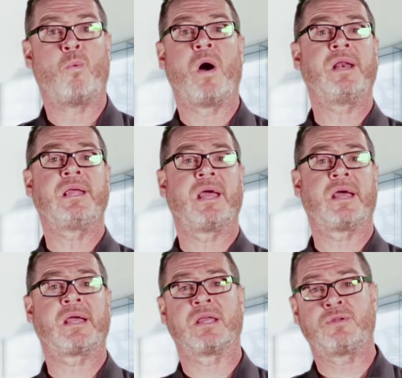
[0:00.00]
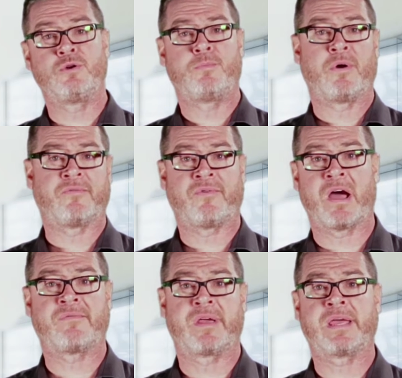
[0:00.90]
1 gig and
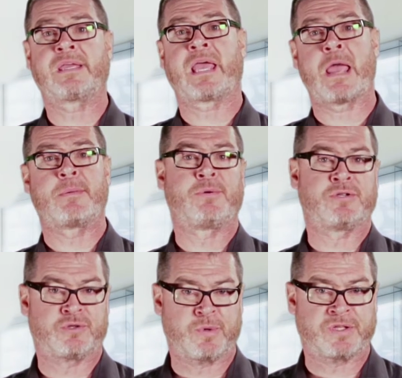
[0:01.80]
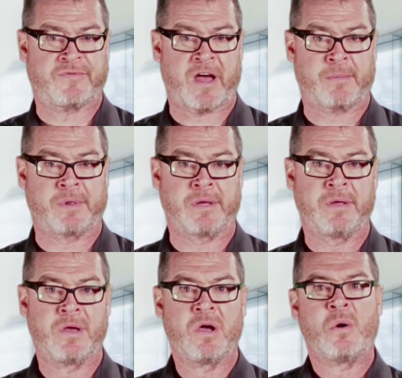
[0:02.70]
2.5 gig capable switch family
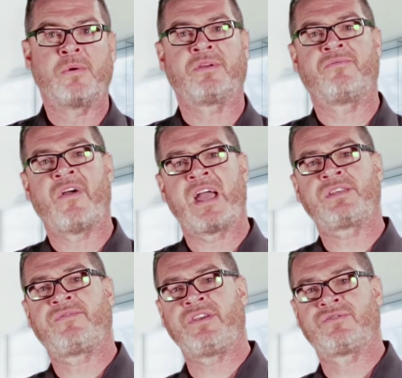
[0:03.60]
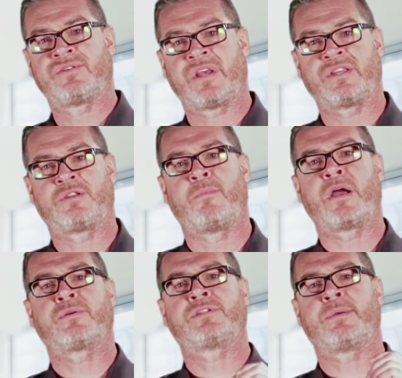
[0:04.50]
with advanced feature set to
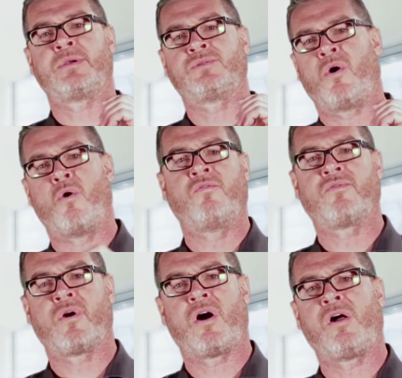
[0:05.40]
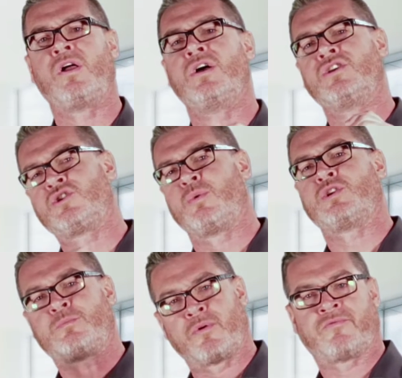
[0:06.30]
Microsemi's overall
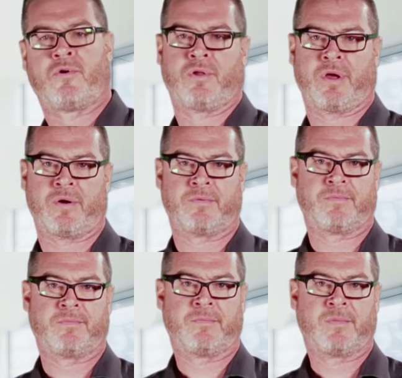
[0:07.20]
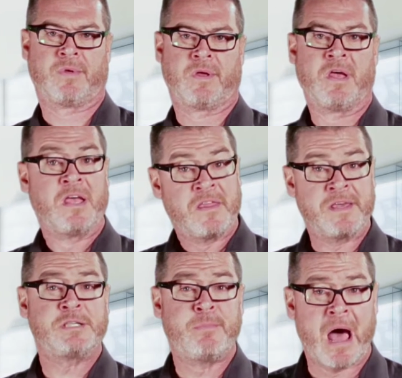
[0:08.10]
switch portfolio.
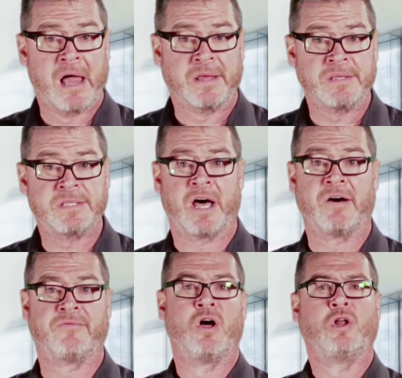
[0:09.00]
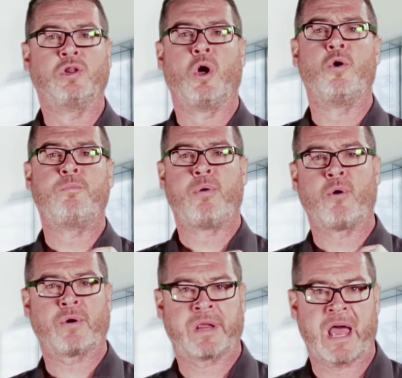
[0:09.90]
This balance of low
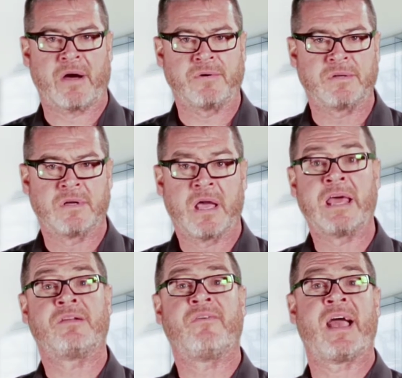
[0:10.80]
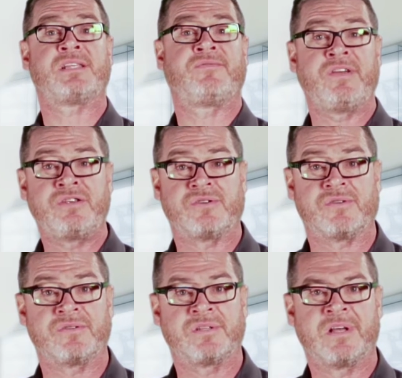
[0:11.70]
port count and advanced
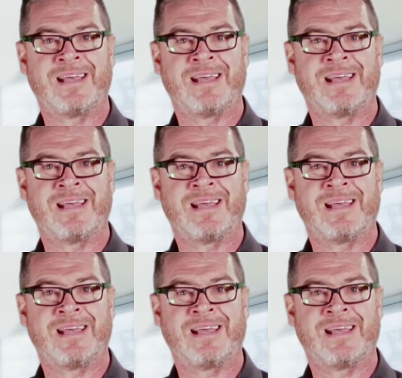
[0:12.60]
features